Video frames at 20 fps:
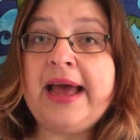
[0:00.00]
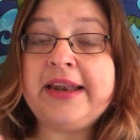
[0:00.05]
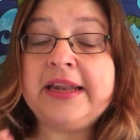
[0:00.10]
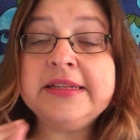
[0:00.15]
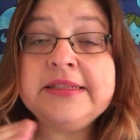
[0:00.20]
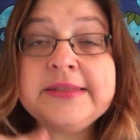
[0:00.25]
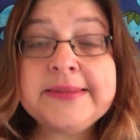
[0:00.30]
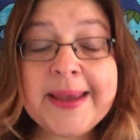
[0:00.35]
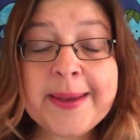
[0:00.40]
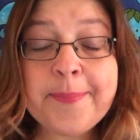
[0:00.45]
a
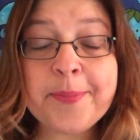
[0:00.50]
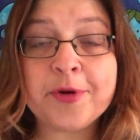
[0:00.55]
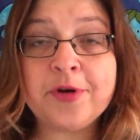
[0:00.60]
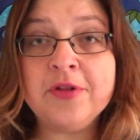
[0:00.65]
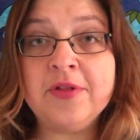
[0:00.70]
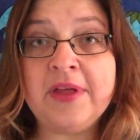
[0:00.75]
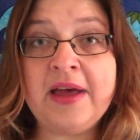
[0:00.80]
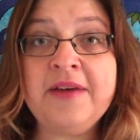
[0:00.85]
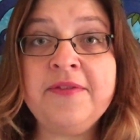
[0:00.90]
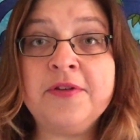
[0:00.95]

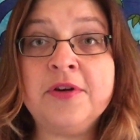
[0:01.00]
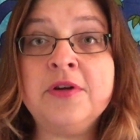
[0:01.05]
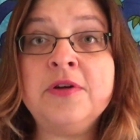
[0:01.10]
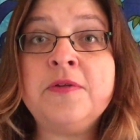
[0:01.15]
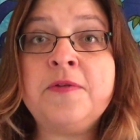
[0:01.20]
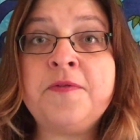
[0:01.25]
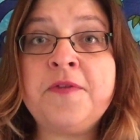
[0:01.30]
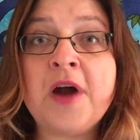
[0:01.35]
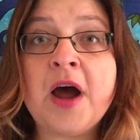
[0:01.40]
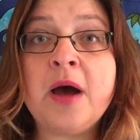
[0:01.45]
deeper
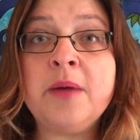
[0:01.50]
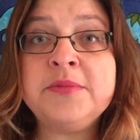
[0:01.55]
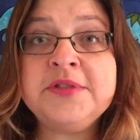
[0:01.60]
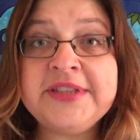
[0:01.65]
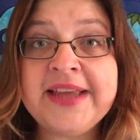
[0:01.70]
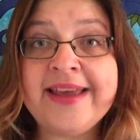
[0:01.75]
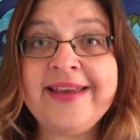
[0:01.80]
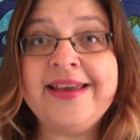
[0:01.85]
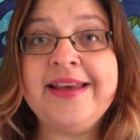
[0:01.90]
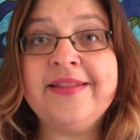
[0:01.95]
level from
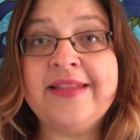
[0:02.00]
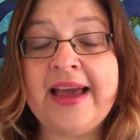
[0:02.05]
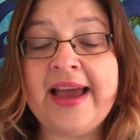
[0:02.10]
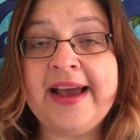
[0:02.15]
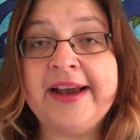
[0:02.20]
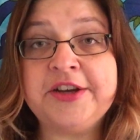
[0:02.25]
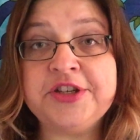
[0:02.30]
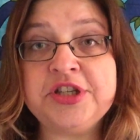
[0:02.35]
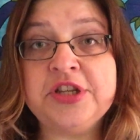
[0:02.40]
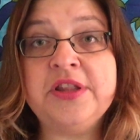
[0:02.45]
taking the
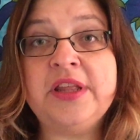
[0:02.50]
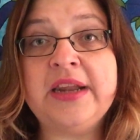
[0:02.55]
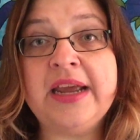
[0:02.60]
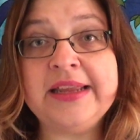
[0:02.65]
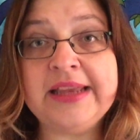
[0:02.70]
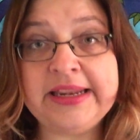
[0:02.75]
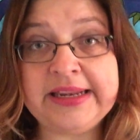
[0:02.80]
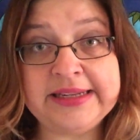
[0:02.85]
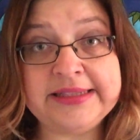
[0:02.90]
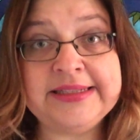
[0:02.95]
action that
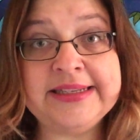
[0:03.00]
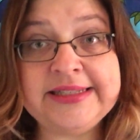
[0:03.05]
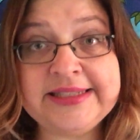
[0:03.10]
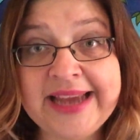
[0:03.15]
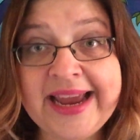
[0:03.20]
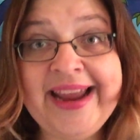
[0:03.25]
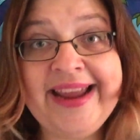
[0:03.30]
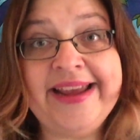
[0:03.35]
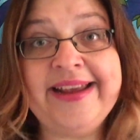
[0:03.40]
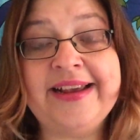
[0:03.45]
I needed to
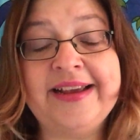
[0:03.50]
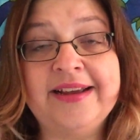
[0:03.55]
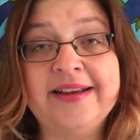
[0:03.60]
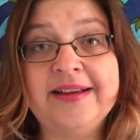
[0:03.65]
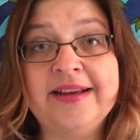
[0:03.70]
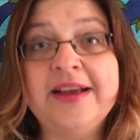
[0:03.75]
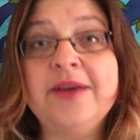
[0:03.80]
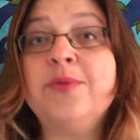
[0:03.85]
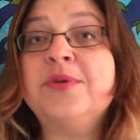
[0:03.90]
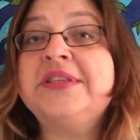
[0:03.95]
take.
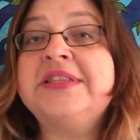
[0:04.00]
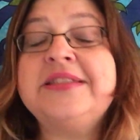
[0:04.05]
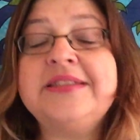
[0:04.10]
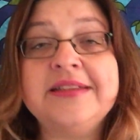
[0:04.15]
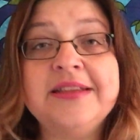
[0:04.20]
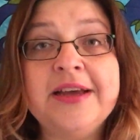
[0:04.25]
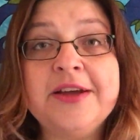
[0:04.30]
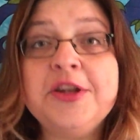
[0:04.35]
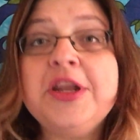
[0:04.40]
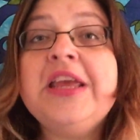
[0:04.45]
It
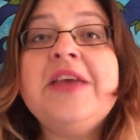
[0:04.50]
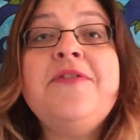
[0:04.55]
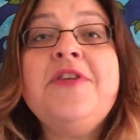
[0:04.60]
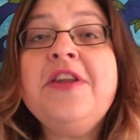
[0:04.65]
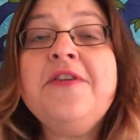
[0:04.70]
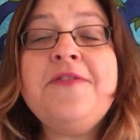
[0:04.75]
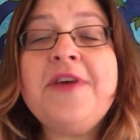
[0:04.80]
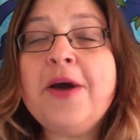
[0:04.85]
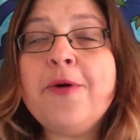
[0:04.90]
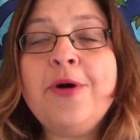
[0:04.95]
was,
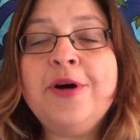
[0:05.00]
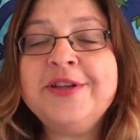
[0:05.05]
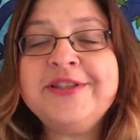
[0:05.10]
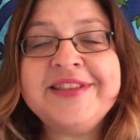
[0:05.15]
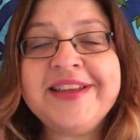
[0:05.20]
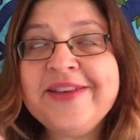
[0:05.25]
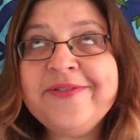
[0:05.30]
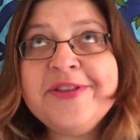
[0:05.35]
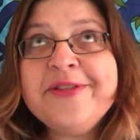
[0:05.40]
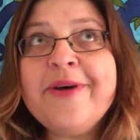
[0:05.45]
even though
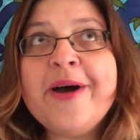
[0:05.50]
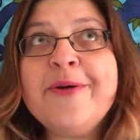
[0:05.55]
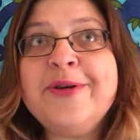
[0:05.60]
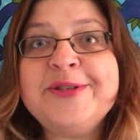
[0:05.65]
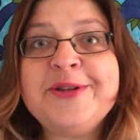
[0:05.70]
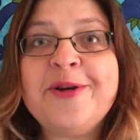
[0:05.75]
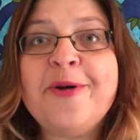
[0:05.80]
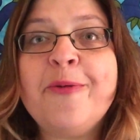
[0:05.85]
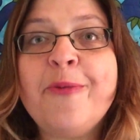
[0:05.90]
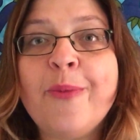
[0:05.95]
I
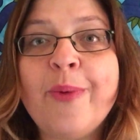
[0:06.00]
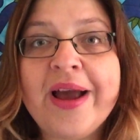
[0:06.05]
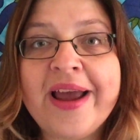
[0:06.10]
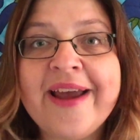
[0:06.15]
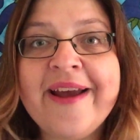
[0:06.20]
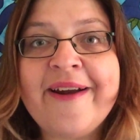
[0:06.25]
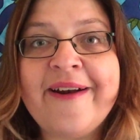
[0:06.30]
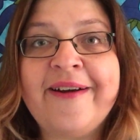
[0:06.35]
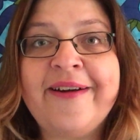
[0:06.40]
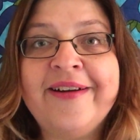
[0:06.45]
wasn't
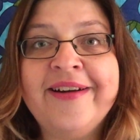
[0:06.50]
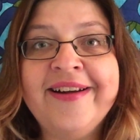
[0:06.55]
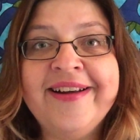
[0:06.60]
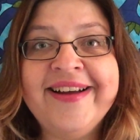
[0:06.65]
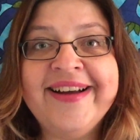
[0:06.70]
aware